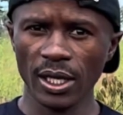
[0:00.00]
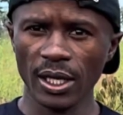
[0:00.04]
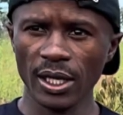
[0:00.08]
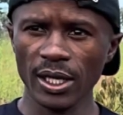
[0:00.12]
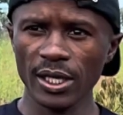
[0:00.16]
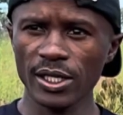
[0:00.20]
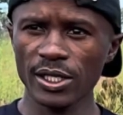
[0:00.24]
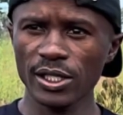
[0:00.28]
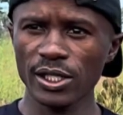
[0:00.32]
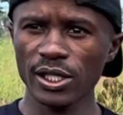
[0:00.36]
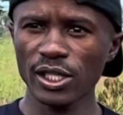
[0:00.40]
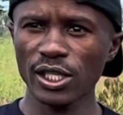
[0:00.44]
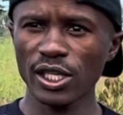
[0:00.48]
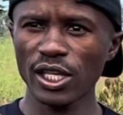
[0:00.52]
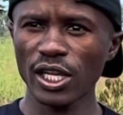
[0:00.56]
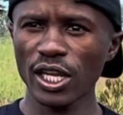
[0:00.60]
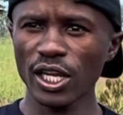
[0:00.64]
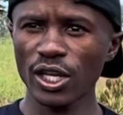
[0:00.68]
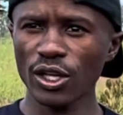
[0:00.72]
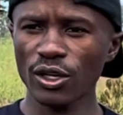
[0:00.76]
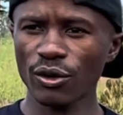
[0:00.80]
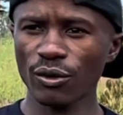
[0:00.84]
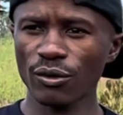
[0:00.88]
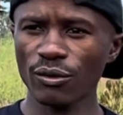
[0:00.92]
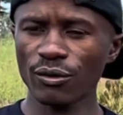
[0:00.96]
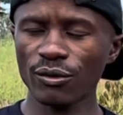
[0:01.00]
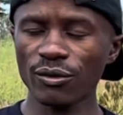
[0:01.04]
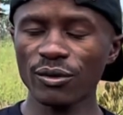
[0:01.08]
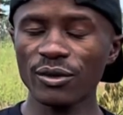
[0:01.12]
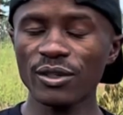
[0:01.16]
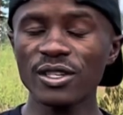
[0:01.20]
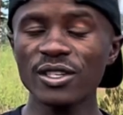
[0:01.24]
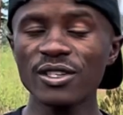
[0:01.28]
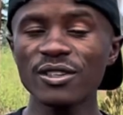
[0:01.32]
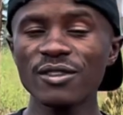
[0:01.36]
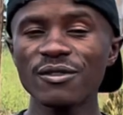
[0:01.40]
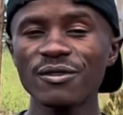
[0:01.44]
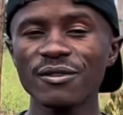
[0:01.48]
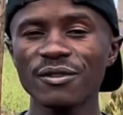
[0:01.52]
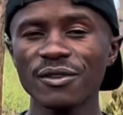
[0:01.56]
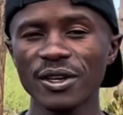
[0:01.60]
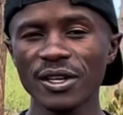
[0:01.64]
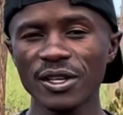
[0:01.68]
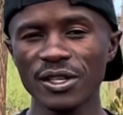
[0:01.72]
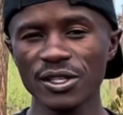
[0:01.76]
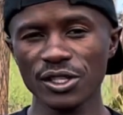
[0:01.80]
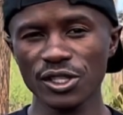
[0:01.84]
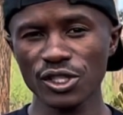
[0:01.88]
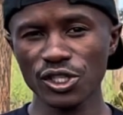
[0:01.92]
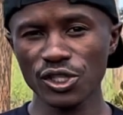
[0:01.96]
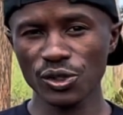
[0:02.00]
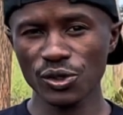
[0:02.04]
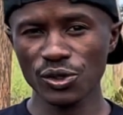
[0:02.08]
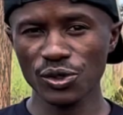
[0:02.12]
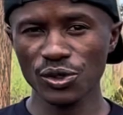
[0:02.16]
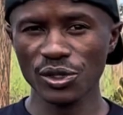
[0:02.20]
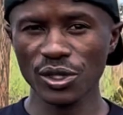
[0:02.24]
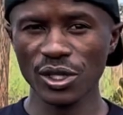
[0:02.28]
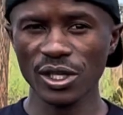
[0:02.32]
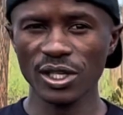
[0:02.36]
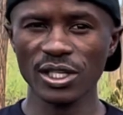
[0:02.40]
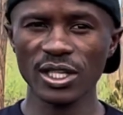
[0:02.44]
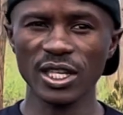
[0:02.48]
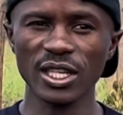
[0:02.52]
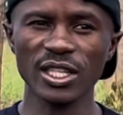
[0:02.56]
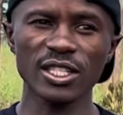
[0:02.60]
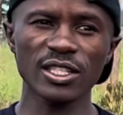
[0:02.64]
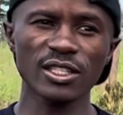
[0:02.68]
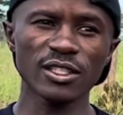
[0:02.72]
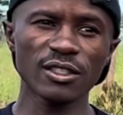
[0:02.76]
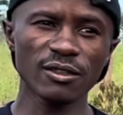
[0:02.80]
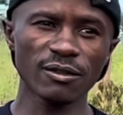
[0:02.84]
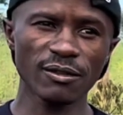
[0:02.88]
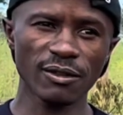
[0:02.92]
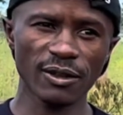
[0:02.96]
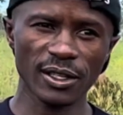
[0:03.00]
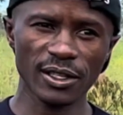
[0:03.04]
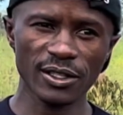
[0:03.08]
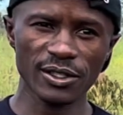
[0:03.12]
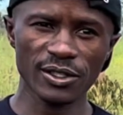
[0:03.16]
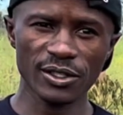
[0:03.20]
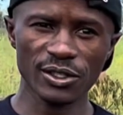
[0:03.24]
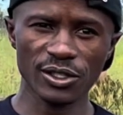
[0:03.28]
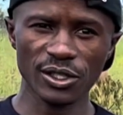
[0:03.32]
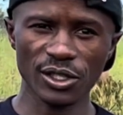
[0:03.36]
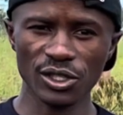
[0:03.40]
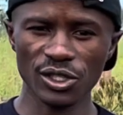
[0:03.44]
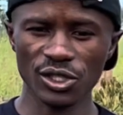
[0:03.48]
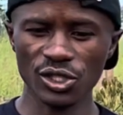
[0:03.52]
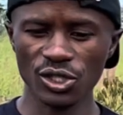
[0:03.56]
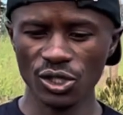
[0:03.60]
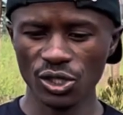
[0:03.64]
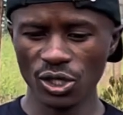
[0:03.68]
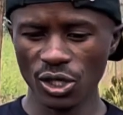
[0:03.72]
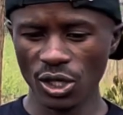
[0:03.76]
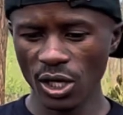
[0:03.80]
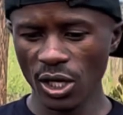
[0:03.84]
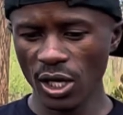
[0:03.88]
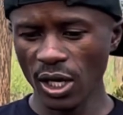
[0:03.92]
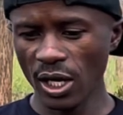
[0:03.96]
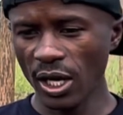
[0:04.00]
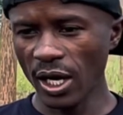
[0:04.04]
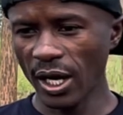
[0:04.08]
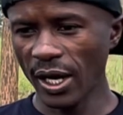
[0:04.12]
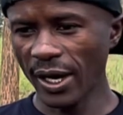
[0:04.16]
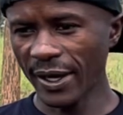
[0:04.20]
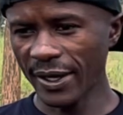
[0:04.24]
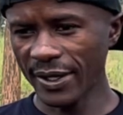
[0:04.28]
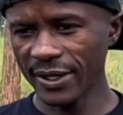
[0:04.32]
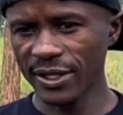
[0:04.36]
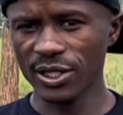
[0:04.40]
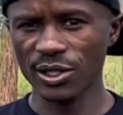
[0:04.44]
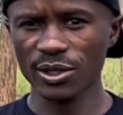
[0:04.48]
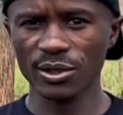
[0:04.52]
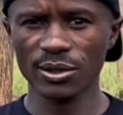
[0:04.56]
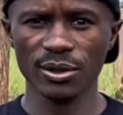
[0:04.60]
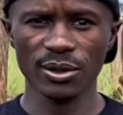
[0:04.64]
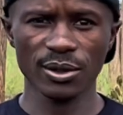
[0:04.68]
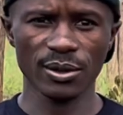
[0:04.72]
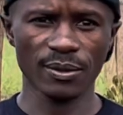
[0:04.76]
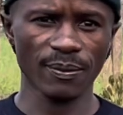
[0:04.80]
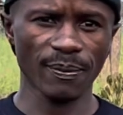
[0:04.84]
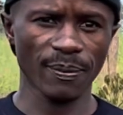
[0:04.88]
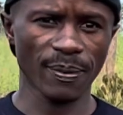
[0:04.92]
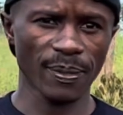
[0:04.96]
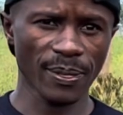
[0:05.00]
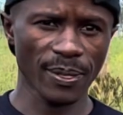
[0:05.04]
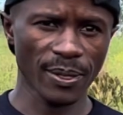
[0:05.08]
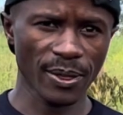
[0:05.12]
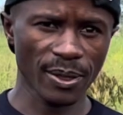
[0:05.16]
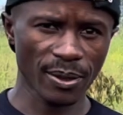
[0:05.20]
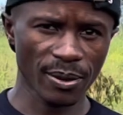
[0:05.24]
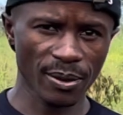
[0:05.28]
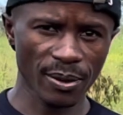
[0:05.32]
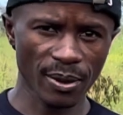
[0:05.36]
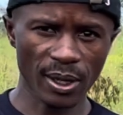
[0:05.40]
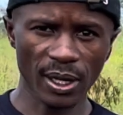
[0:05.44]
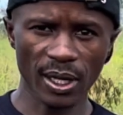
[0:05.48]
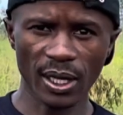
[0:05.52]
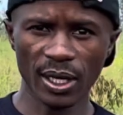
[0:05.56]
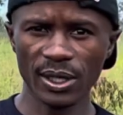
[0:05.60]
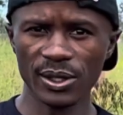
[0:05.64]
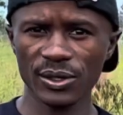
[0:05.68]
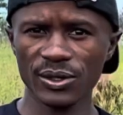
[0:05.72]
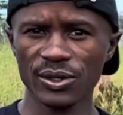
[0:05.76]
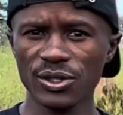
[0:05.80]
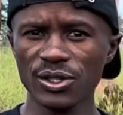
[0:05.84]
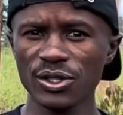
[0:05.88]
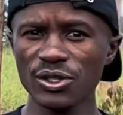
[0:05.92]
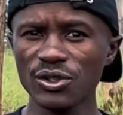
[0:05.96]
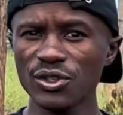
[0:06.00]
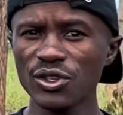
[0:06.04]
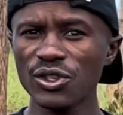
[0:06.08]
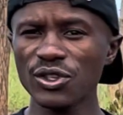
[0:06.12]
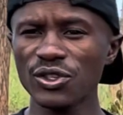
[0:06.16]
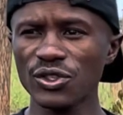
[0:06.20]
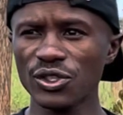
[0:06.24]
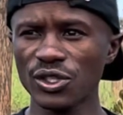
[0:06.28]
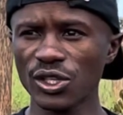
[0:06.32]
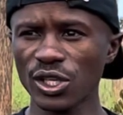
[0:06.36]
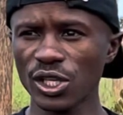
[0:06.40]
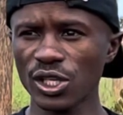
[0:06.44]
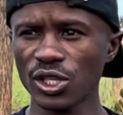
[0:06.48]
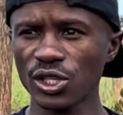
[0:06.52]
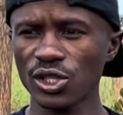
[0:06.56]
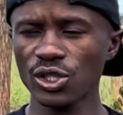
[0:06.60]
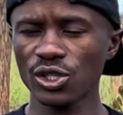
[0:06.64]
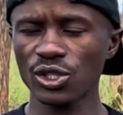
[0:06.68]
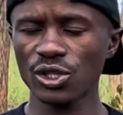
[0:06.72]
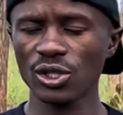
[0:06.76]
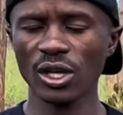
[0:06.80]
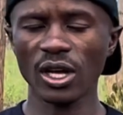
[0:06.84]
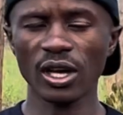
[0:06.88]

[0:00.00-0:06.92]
is in need of different nutrients at different stage. At uh, seedling stage,